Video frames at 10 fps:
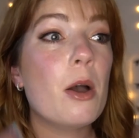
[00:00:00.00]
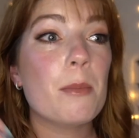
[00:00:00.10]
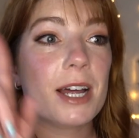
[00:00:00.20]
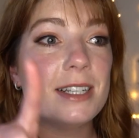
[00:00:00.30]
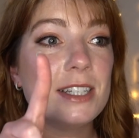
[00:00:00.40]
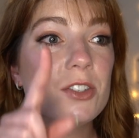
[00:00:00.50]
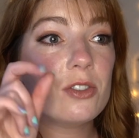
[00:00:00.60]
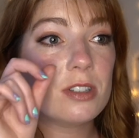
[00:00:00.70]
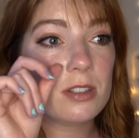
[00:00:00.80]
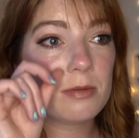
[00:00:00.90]
But I did
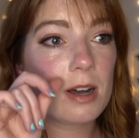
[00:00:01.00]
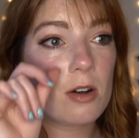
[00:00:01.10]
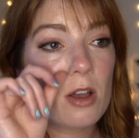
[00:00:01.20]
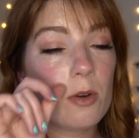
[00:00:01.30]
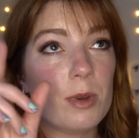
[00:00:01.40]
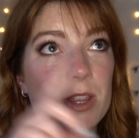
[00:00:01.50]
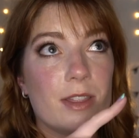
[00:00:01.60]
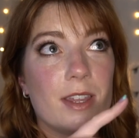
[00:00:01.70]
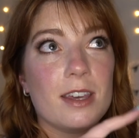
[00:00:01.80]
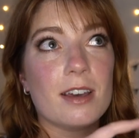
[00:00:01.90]
notice as well
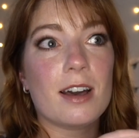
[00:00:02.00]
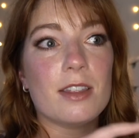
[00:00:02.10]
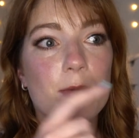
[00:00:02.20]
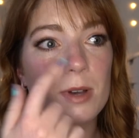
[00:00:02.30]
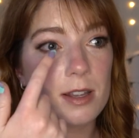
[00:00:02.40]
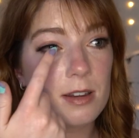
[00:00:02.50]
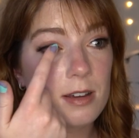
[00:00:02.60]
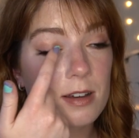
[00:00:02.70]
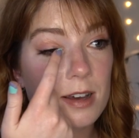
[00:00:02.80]
with the other one,